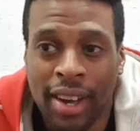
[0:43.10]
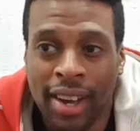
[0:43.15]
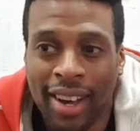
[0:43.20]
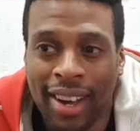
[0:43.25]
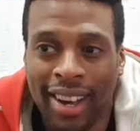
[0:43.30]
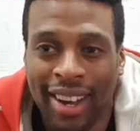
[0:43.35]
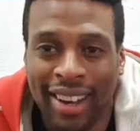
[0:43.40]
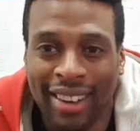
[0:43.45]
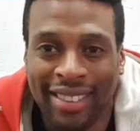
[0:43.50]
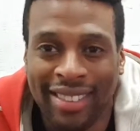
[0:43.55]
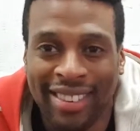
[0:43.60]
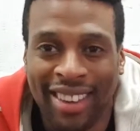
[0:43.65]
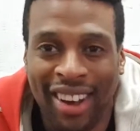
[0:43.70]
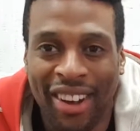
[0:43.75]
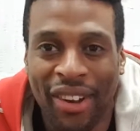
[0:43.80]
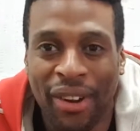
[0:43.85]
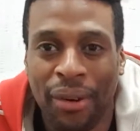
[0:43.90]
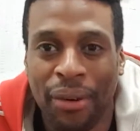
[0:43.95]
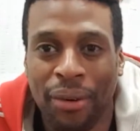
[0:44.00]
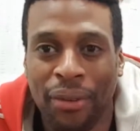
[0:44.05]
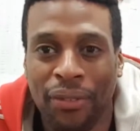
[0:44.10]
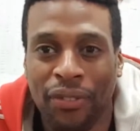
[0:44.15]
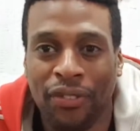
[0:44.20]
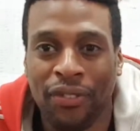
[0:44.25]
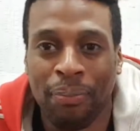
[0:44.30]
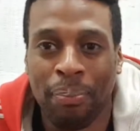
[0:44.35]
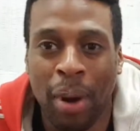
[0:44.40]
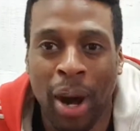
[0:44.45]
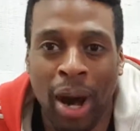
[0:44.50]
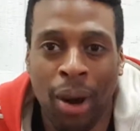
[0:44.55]
So
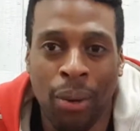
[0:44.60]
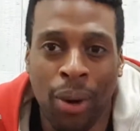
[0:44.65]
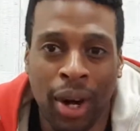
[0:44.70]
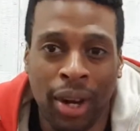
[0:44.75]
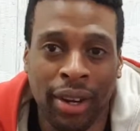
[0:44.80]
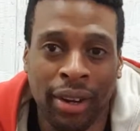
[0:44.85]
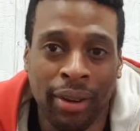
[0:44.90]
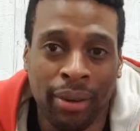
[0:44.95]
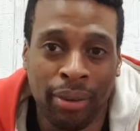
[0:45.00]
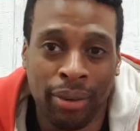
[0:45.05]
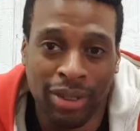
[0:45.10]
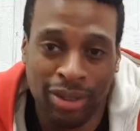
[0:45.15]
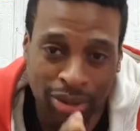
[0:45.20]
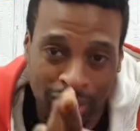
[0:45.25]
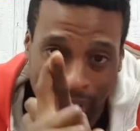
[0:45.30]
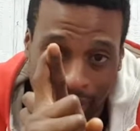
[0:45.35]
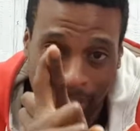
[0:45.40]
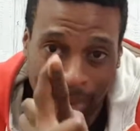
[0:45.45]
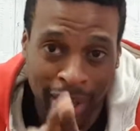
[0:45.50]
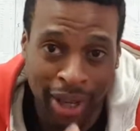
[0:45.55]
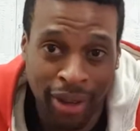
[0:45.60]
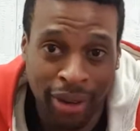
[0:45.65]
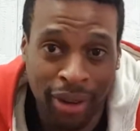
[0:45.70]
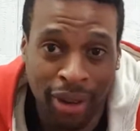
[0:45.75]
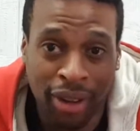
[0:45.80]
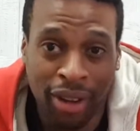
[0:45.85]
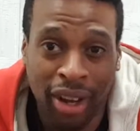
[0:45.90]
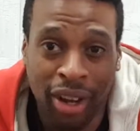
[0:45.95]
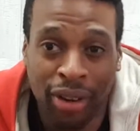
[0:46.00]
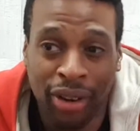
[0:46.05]
part 1, which we're going to
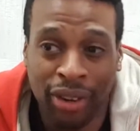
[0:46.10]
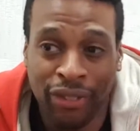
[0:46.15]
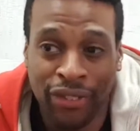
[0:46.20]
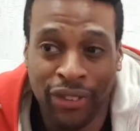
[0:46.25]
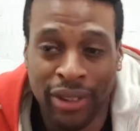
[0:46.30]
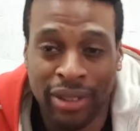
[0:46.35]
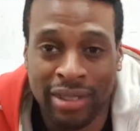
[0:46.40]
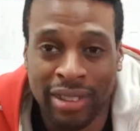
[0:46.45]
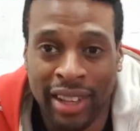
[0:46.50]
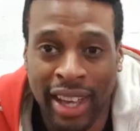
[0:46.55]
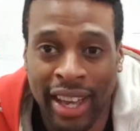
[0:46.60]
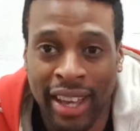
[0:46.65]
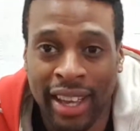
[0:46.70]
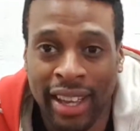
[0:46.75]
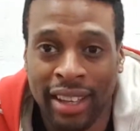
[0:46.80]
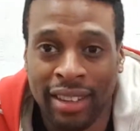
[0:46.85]
be going on through today,